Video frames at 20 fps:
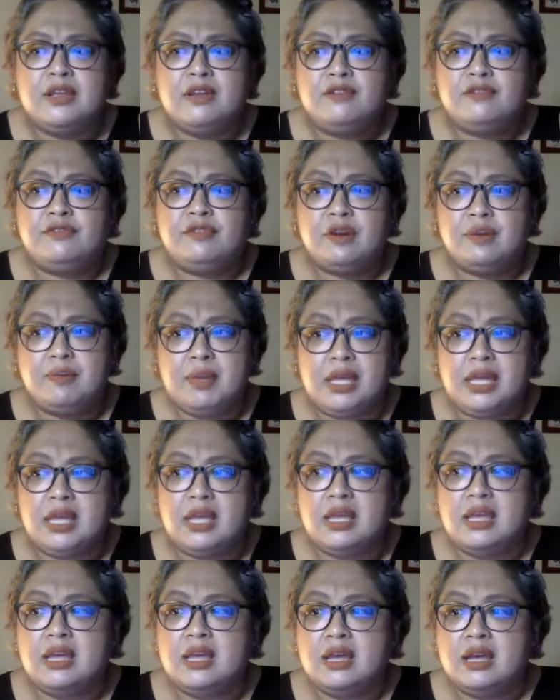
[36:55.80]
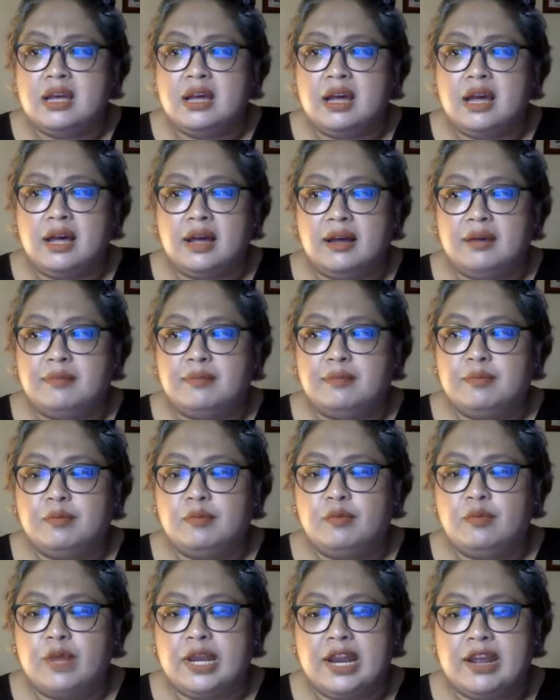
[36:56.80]
For me,
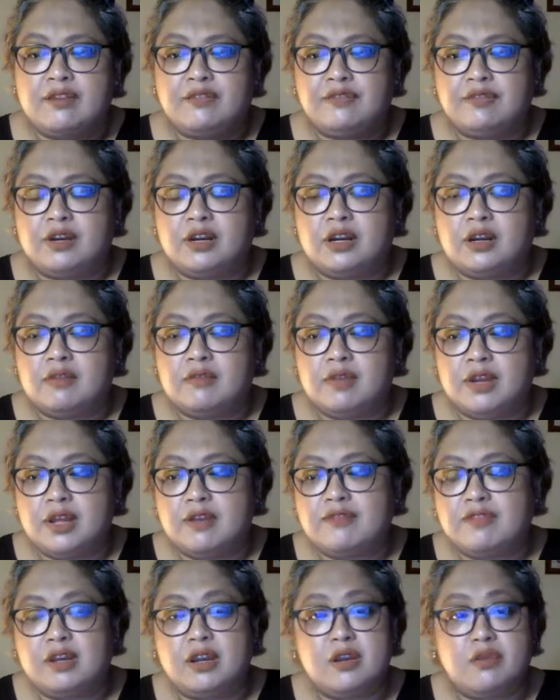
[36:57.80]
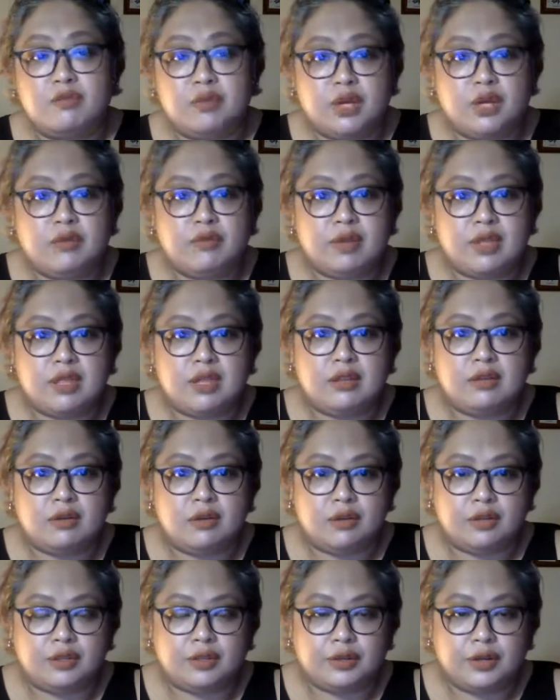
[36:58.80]
whenever I work with an
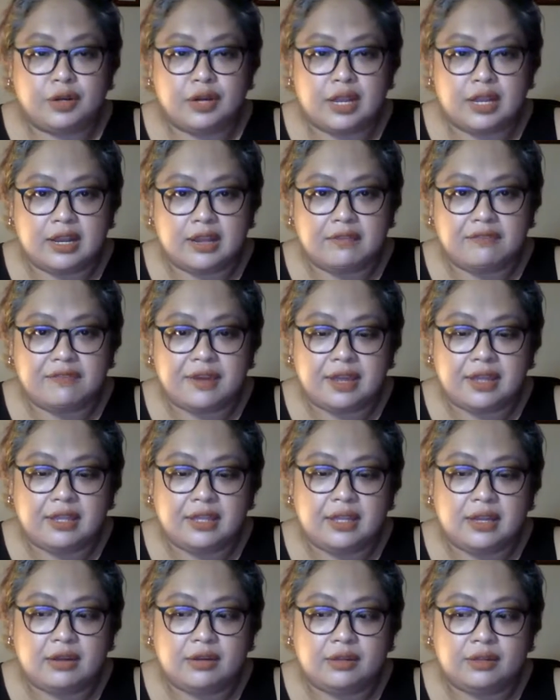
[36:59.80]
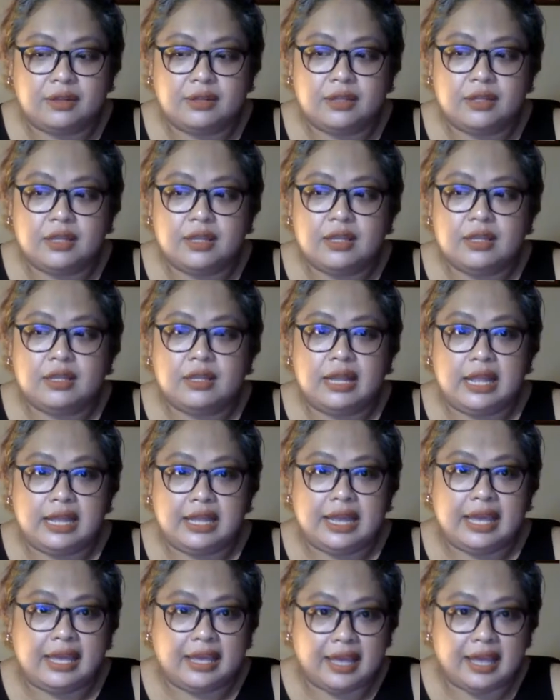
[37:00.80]
author and I find out
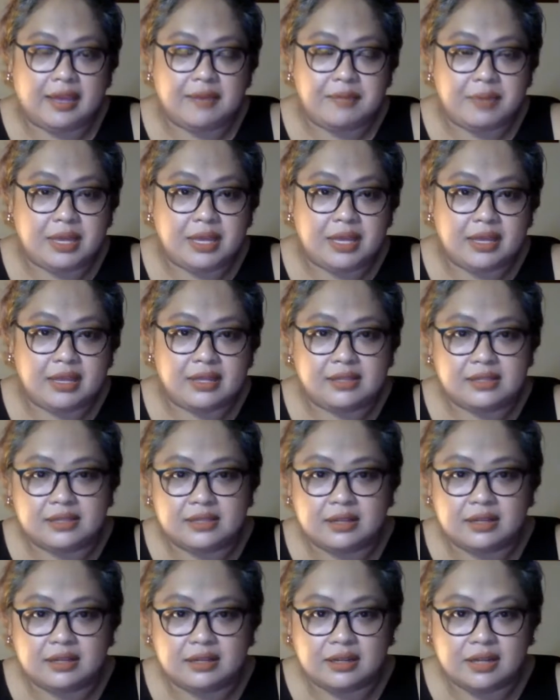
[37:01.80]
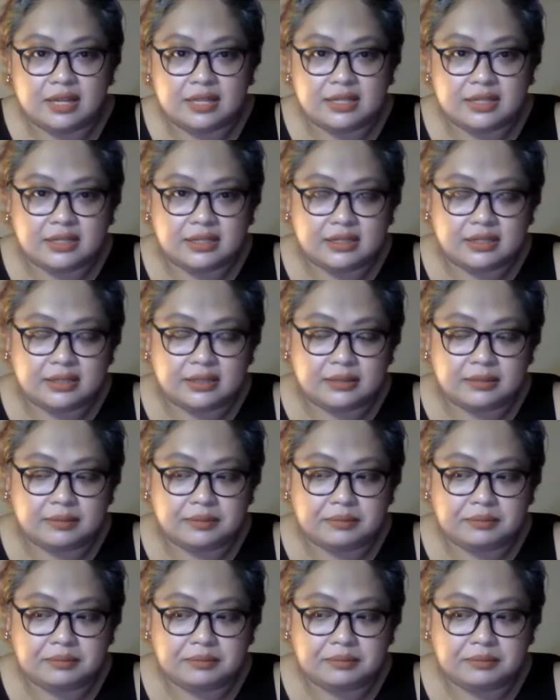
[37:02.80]
like KB is the